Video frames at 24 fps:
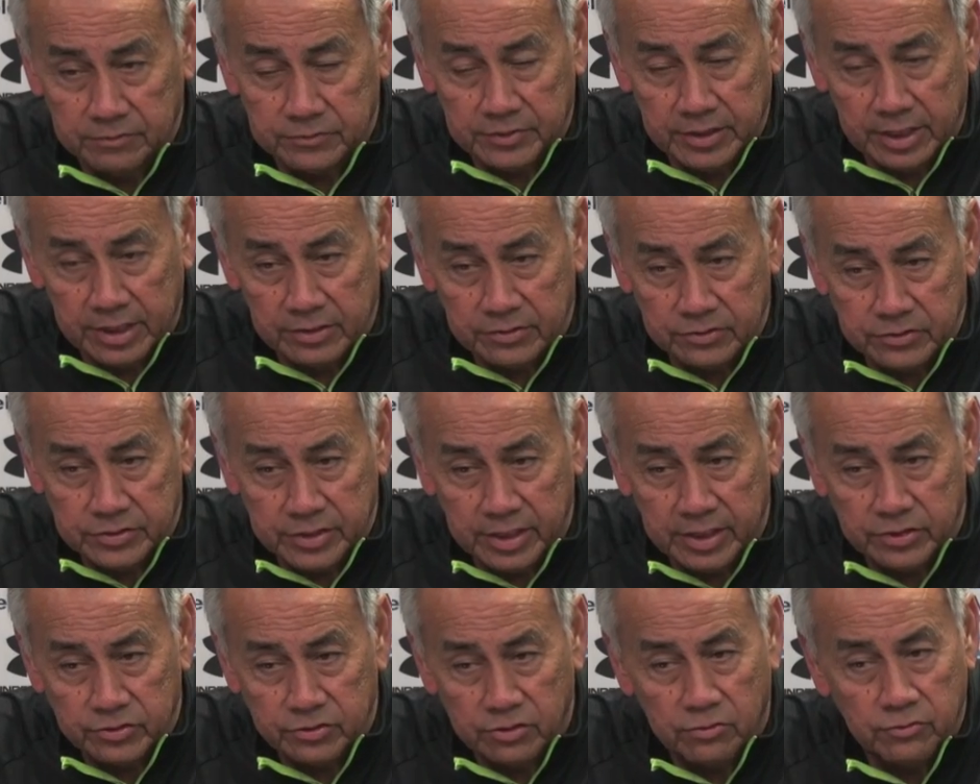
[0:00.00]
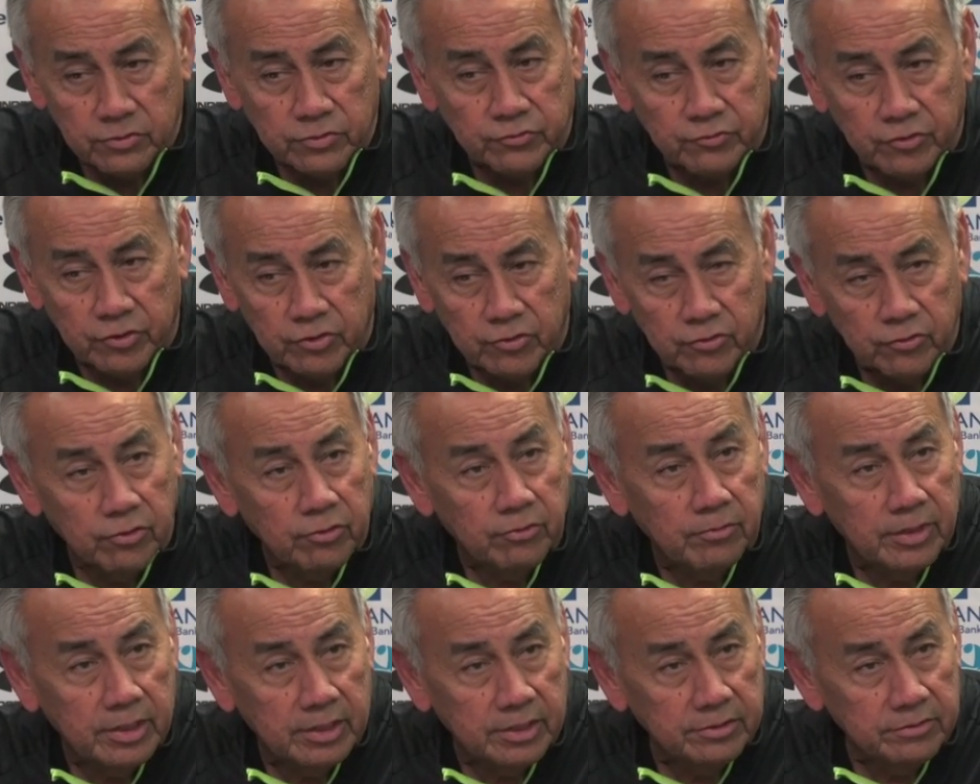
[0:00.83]
San Diego State has always
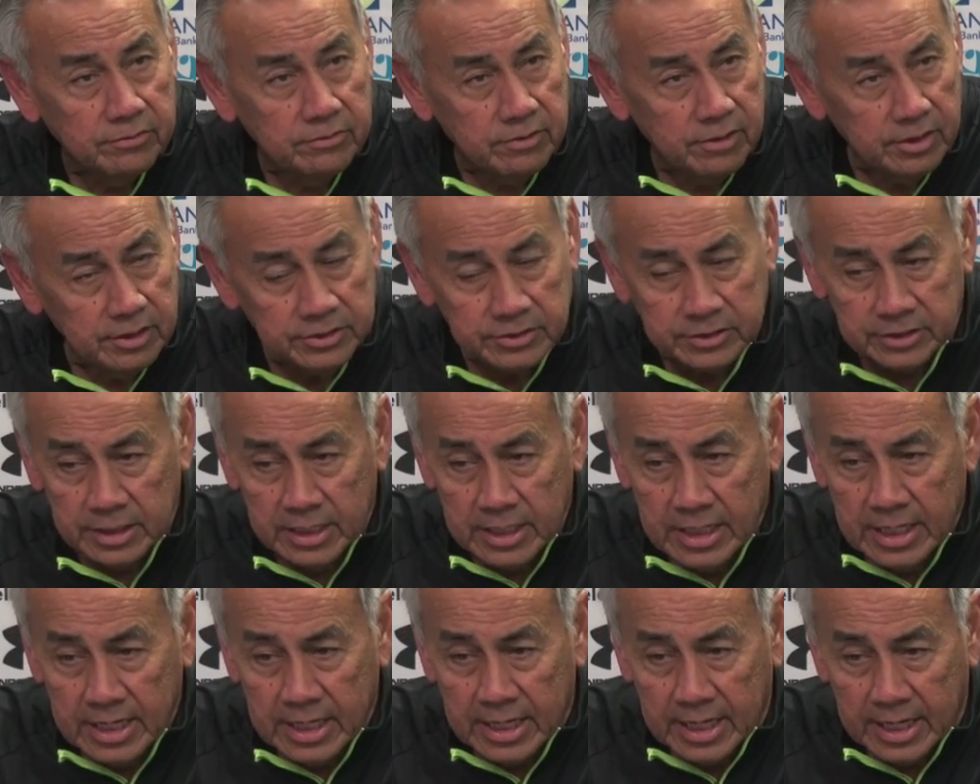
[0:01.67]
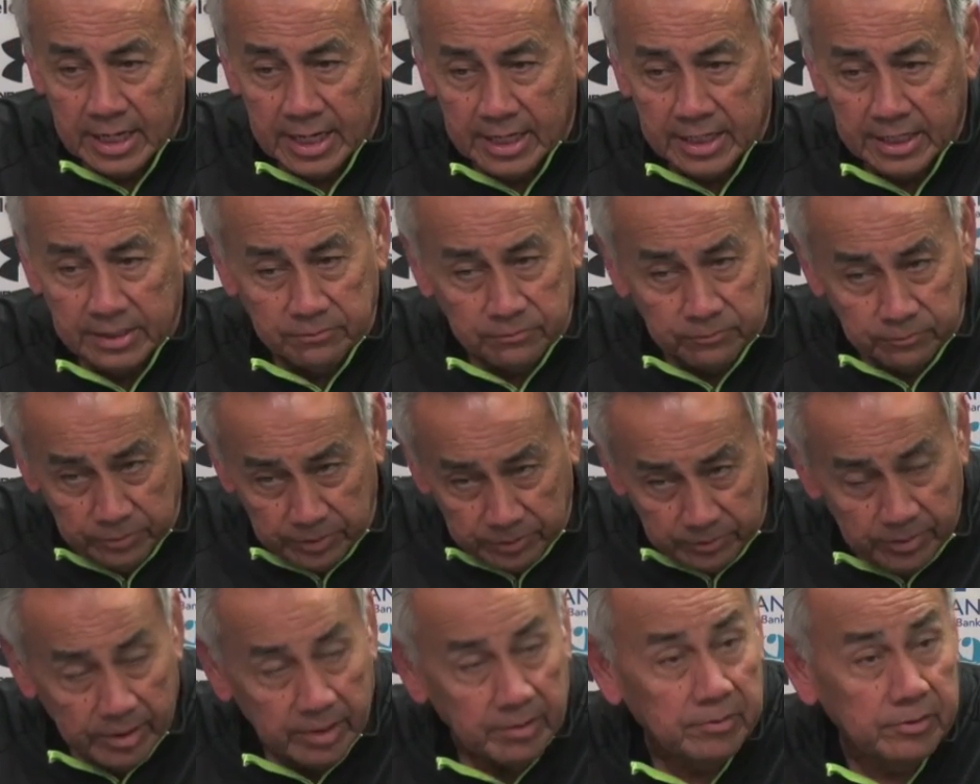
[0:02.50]
recruited well in New Orleans, and
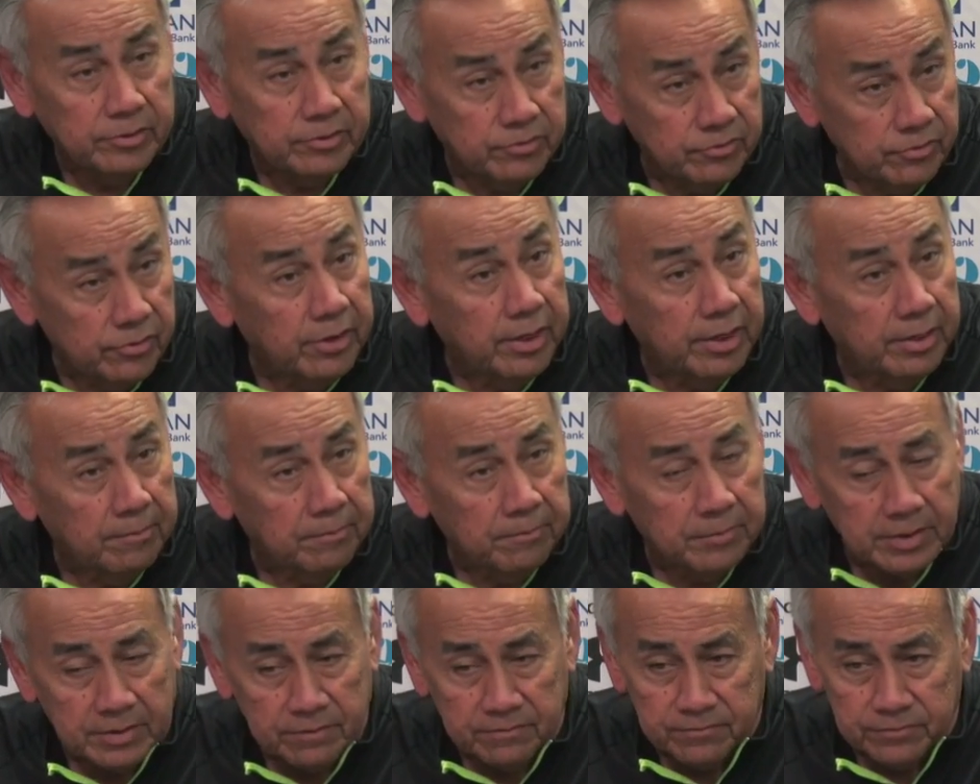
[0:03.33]
we were able to turn him.